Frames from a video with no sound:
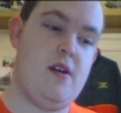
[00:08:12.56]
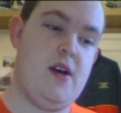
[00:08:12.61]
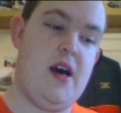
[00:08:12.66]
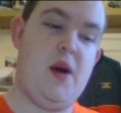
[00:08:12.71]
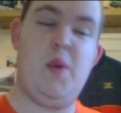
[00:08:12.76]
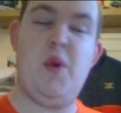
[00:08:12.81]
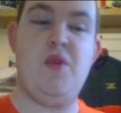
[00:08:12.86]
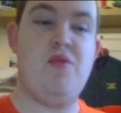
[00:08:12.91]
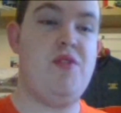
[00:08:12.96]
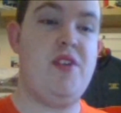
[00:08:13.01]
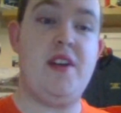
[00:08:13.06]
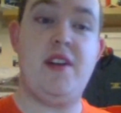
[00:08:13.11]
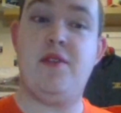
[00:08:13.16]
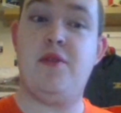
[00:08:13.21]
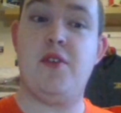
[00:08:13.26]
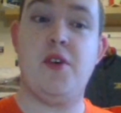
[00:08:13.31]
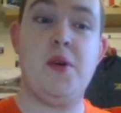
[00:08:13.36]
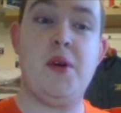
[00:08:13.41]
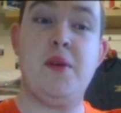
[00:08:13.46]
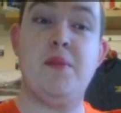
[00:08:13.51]
I won't read
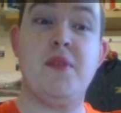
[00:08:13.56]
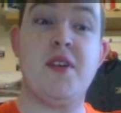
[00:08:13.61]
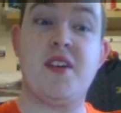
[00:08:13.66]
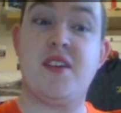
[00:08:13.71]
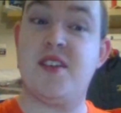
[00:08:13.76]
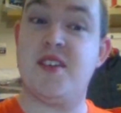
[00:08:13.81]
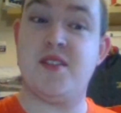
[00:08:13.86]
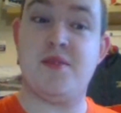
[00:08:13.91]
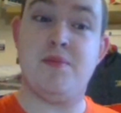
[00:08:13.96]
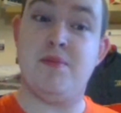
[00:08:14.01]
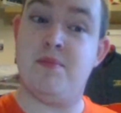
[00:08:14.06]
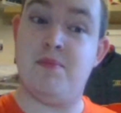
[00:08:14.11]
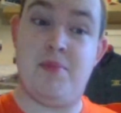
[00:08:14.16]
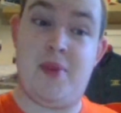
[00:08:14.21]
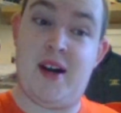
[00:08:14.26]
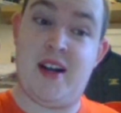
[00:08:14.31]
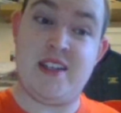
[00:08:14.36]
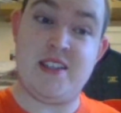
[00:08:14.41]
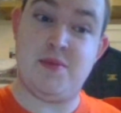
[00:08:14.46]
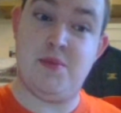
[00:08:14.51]
through it because
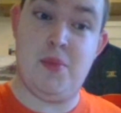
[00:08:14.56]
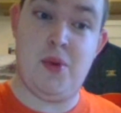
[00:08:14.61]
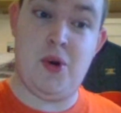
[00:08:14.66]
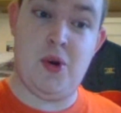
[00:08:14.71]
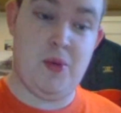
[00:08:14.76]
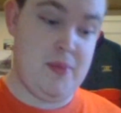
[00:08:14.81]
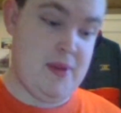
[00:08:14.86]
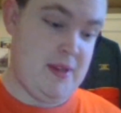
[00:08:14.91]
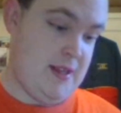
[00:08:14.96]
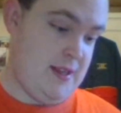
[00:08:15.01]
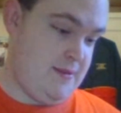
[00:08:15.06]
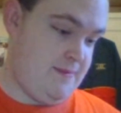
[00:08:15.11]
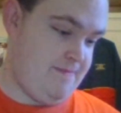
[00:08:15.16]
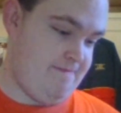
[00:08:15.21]
bikes bore me.